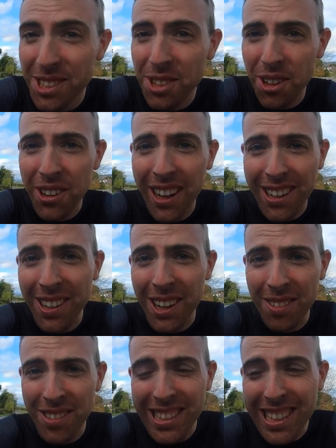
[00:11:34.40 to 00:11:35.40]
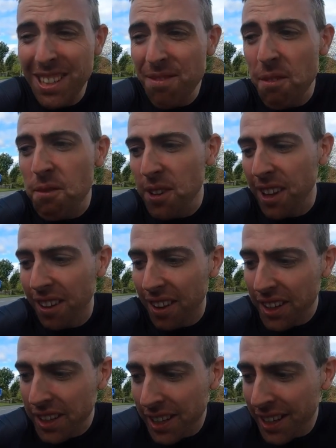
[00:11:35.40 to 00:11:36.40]
enjoyed that climb. It didn't even feel
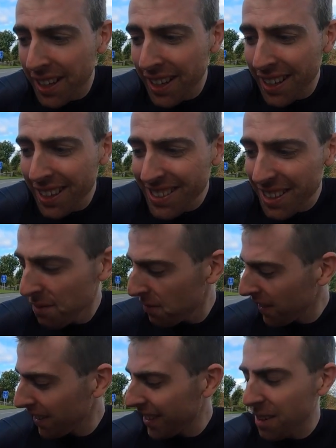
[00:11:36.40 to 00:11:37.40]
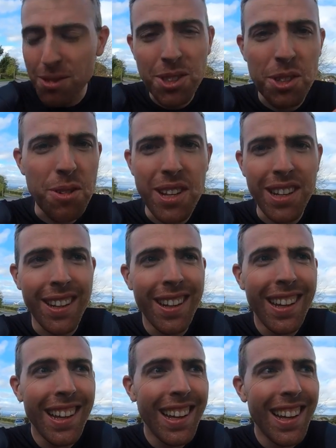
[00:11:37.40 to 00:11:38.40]
like, I was doing
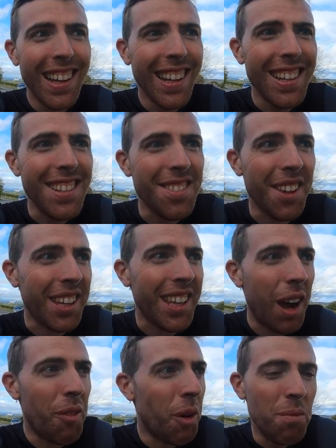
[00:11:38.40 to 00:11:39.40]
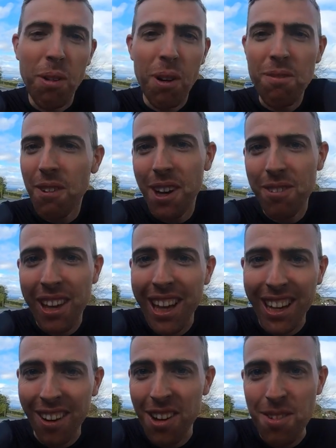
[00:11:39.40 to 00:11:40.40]
like a
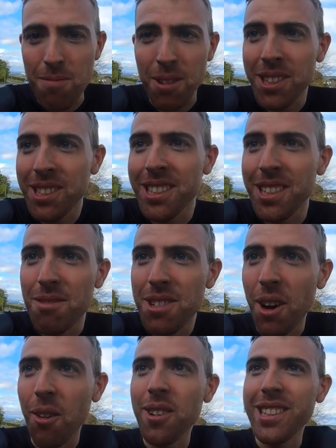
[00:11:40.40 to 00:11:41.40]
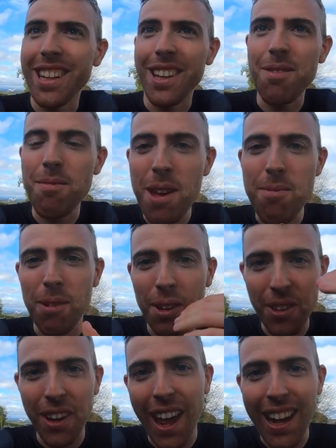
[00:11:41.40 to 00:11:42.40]
1.5k climb, because there was always like people
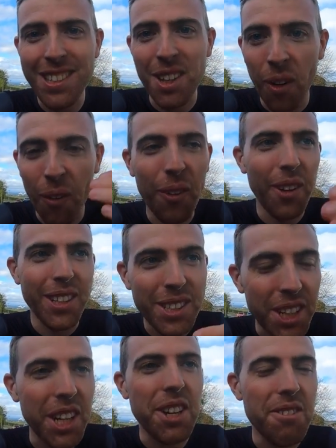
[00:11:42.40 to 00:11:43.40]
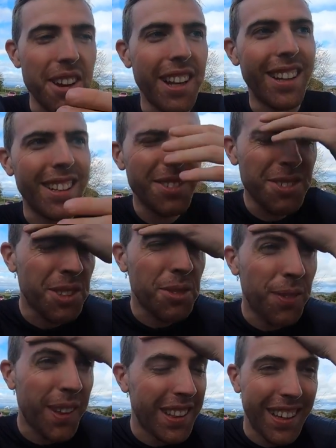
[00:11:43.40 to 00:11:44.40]
on the next corner cheering, and you just
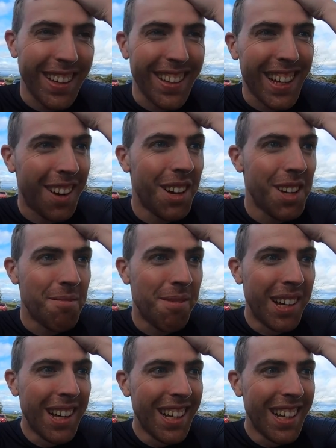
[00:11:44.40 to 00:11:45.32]
felt like the climb